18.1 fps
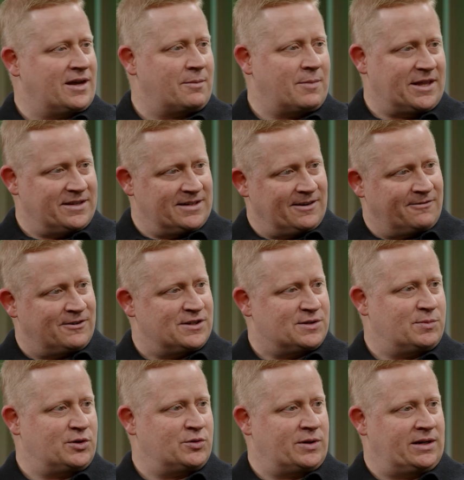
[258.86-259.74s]
about the difference
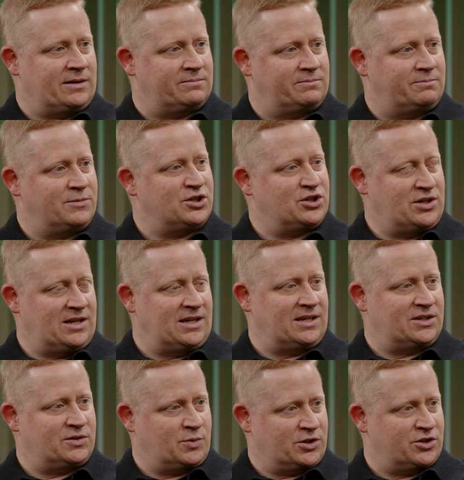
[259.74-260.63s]
between
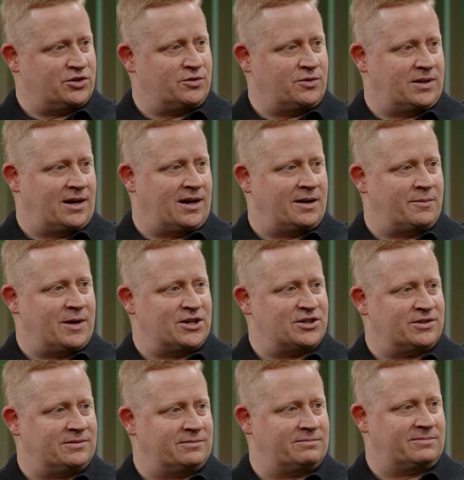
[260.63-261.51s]
machines, which are doing the
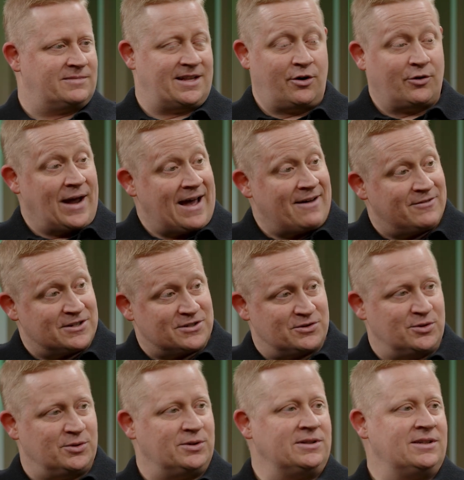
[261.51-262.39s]
automation, they don't have a
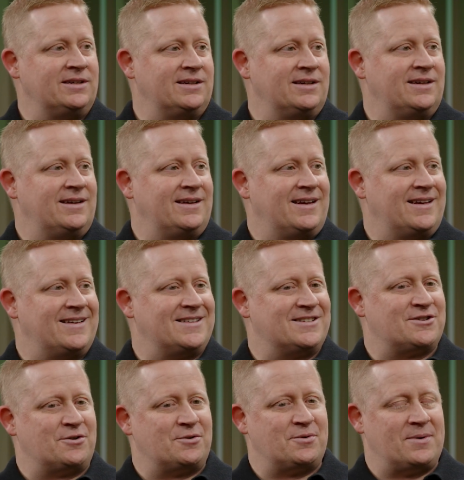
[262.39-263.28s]
soul. And
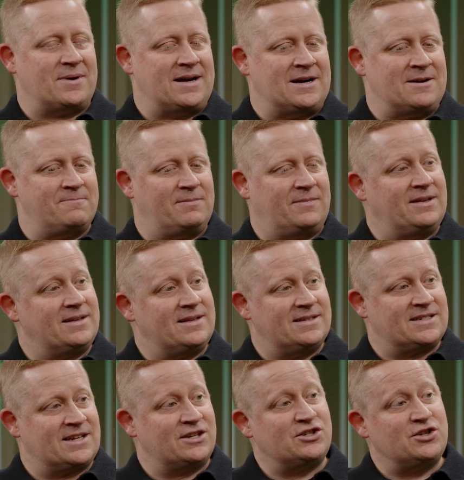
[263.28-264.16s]
so
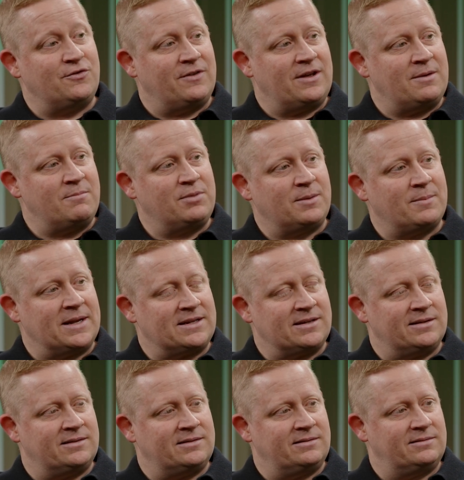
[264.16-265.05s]
since you've
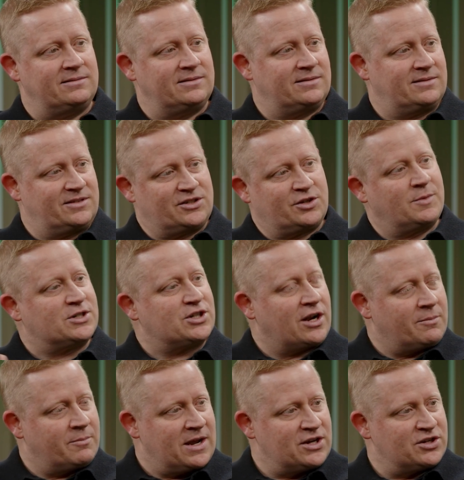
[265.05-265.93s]
implemented so much
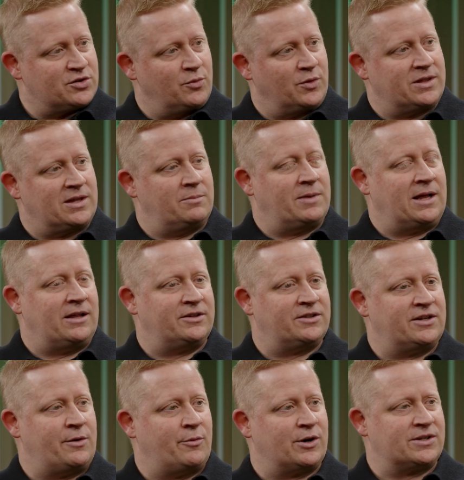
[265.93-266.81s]
automation within Palo
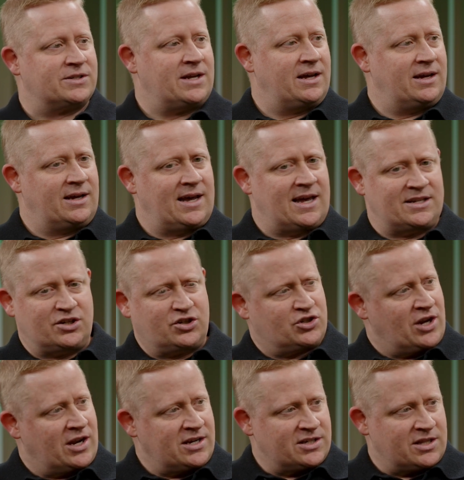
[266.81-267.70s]
Alto Networks, has it
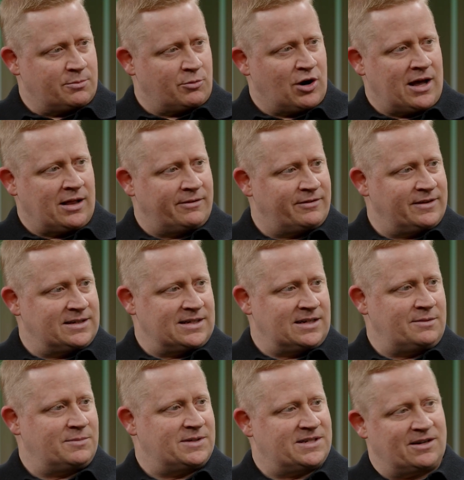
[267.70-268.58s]
changed the morale of the
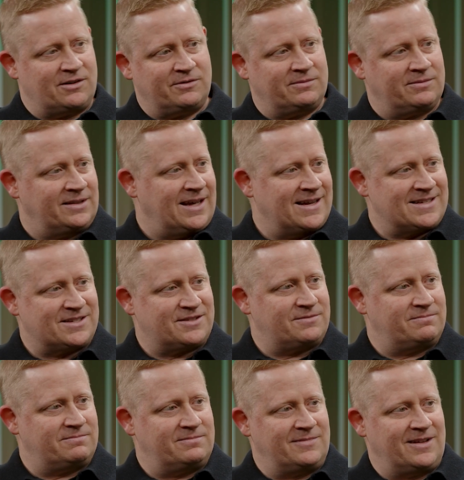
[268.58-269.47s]
team? Is there less
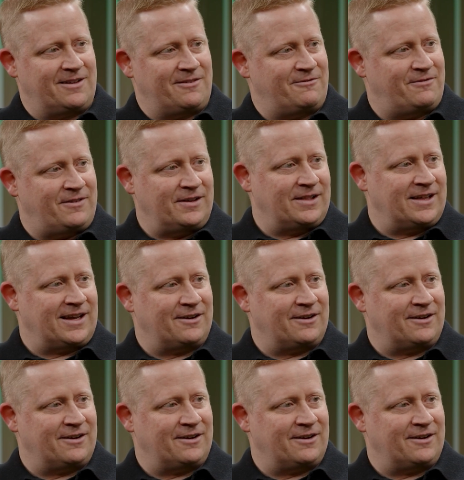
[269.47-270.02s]
feeling